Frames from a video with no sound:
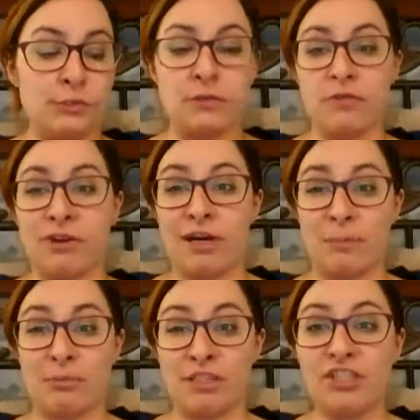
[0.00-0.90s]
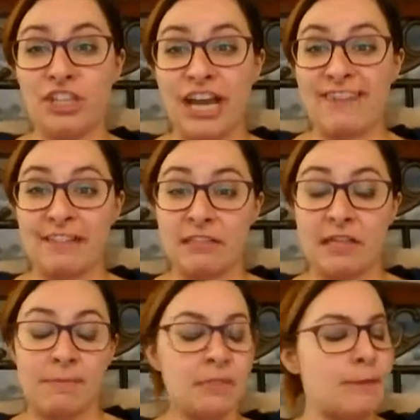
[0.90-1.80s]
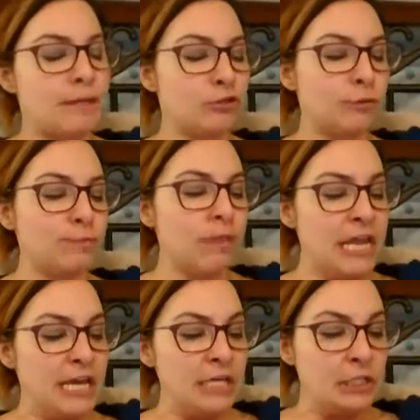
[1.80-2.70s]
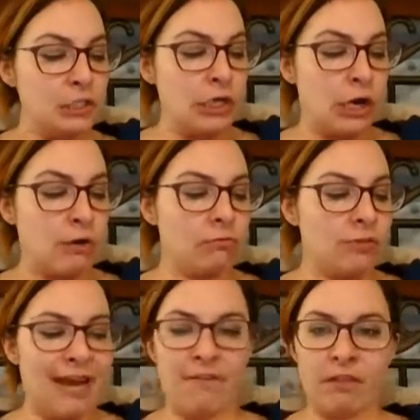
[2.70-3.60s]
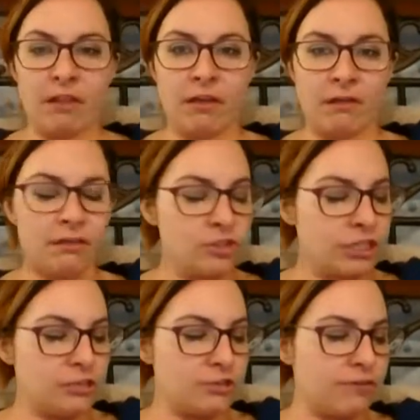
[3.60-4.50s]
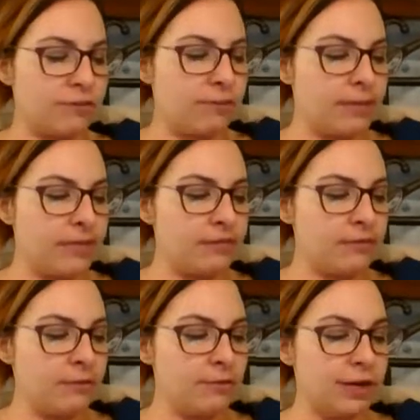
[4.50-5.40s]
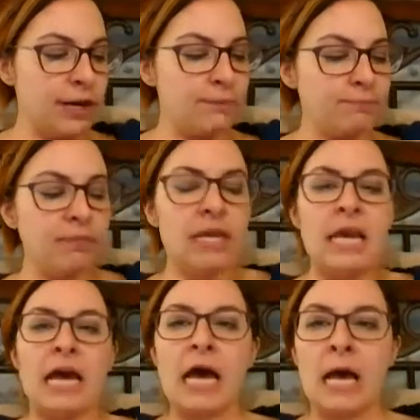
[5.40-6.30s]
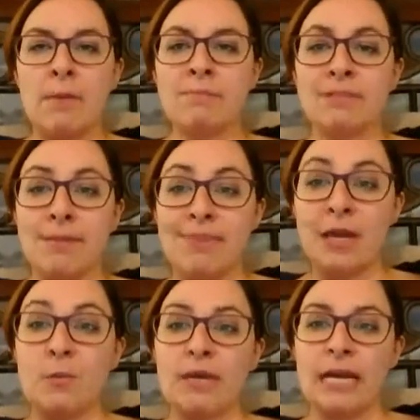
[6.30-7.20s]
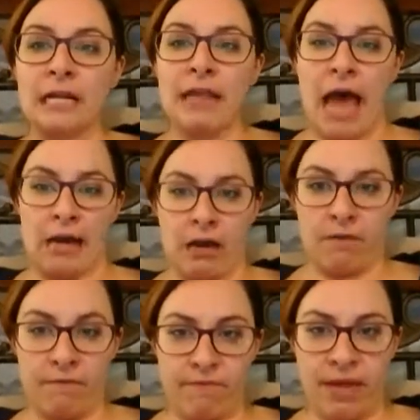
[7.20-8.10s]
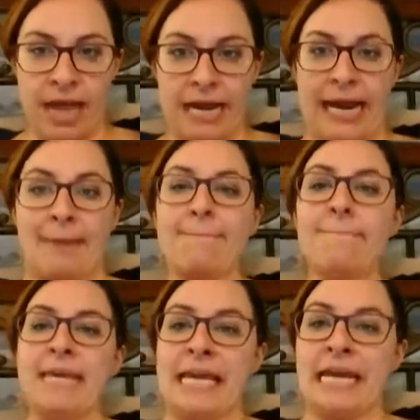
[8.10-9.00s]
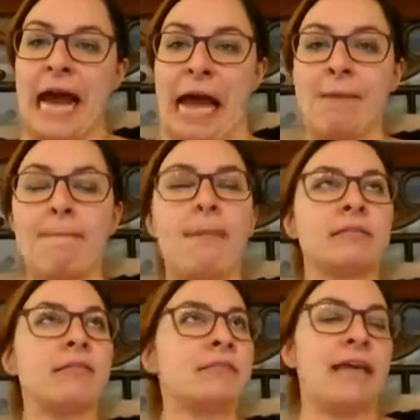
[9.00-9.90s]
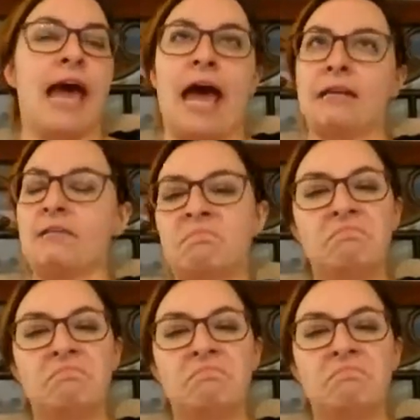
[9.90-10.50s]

use that they're going to appreciate that's going to be special? So I have a little cheat sheet for me over here. Um, something we get a lot of, and I mean I must get